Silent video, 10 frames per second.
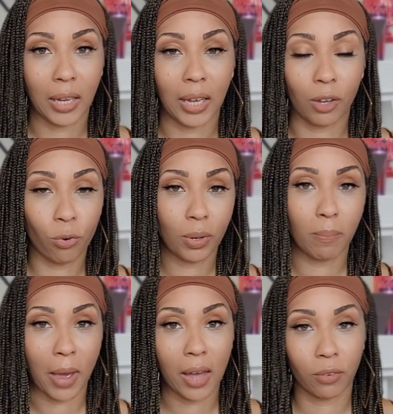like going
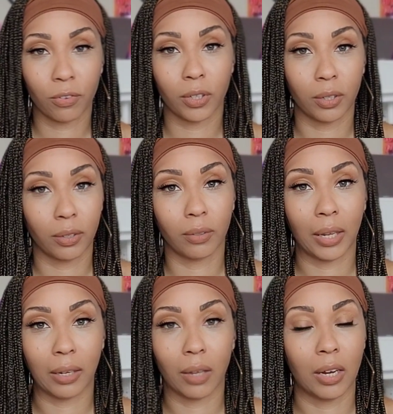back for
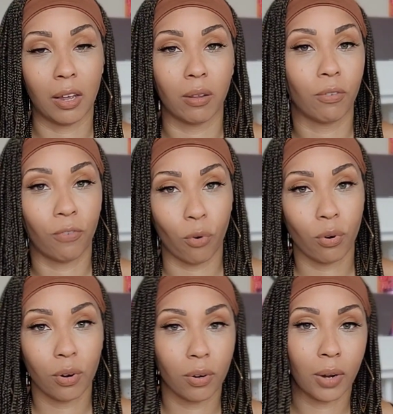like another
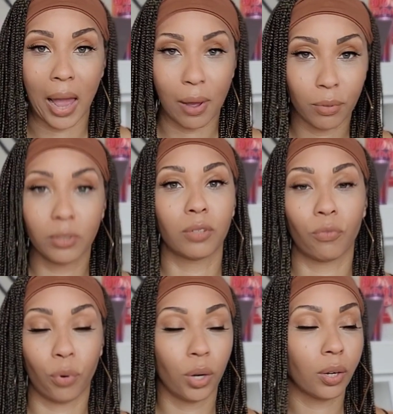4 hours of
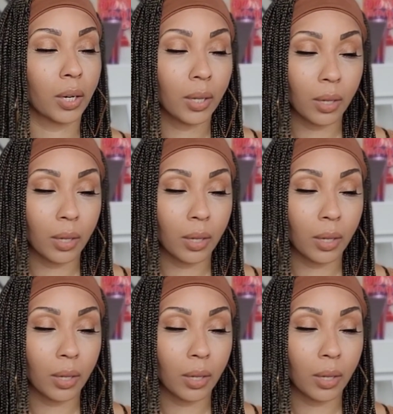work,